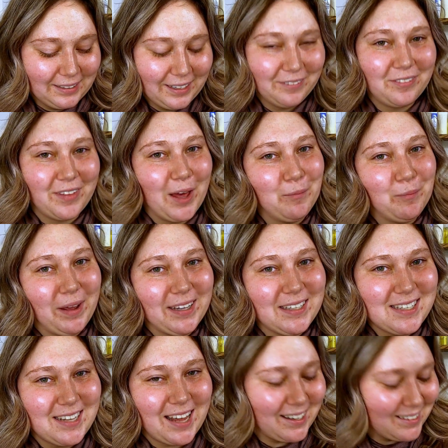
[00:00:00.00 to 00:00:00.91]
if that
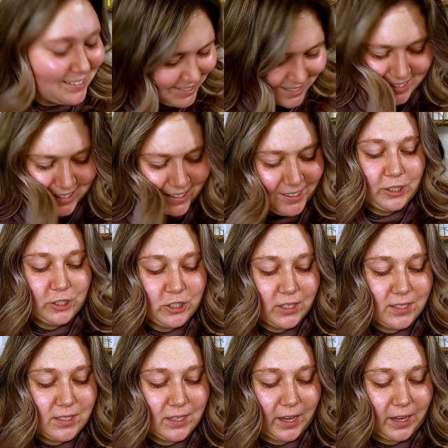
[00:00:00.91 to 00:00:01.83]
makes sense. It is
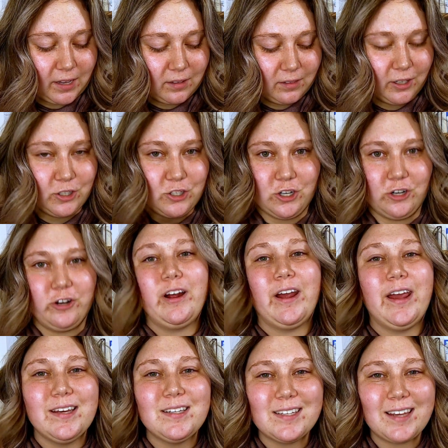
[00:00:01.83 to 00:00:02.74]
just like
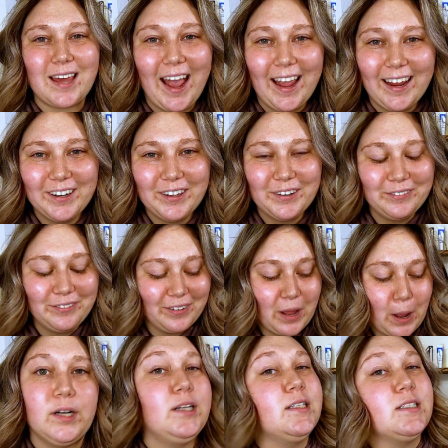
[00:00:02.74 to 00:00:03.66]
luxurious kind of,
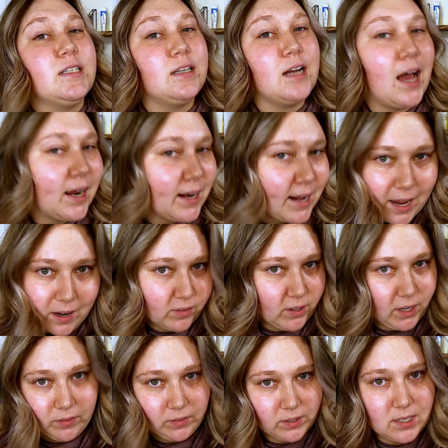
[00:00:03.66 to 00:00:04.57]
but it is not
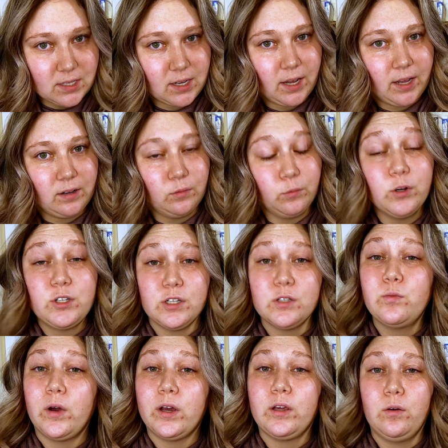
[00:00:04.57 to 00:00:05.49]
heavy on the skin, which
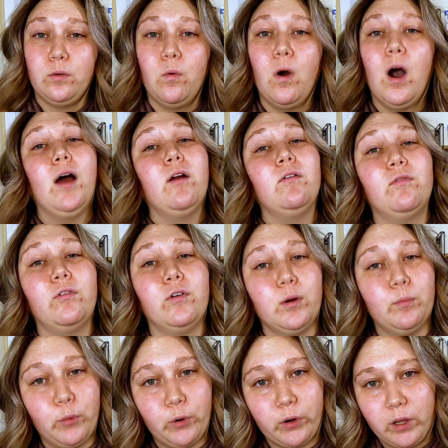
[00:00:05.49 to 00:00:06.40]
is what you want for
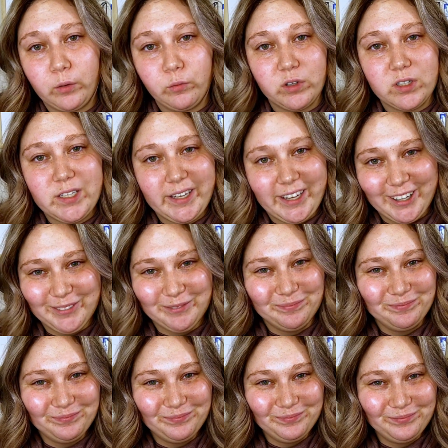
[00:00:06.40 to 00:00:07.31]
a morning
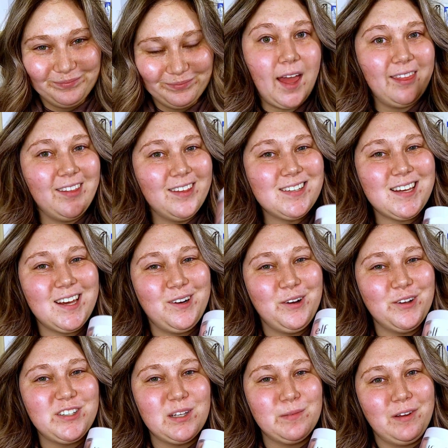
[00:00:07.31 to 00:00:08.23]
routine. And this can
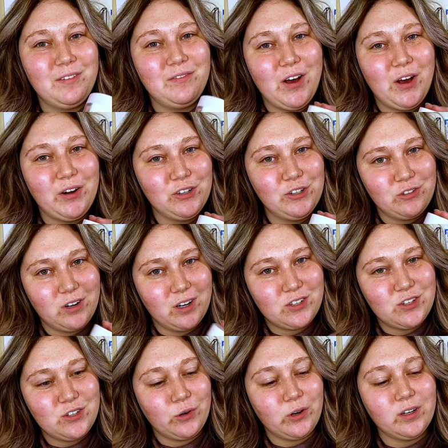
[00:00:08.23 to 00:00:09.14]
also be found in
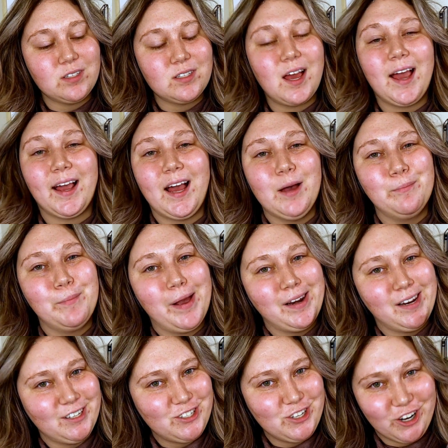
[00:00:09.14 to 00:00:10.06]
drugstores. I got
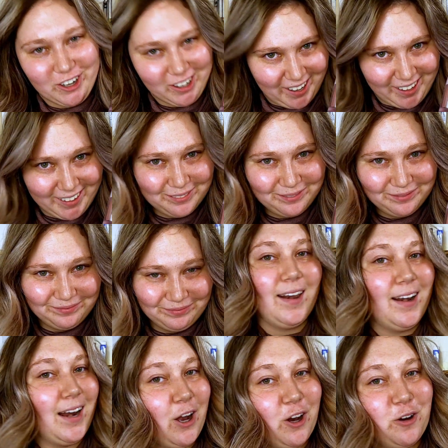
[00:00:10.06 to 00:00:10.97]
mine at Target.
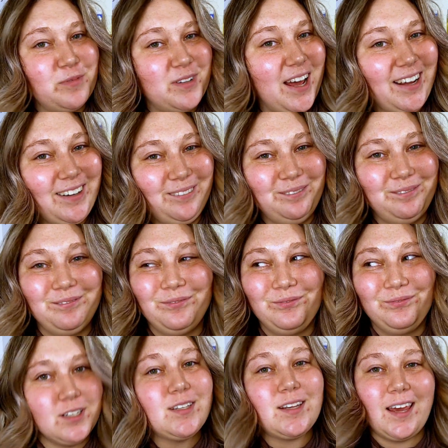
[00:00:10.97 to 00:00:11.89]
And now I'm done.
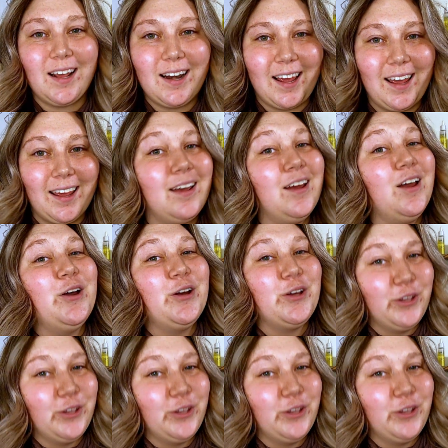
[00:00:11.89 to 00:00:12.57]
Just kidding.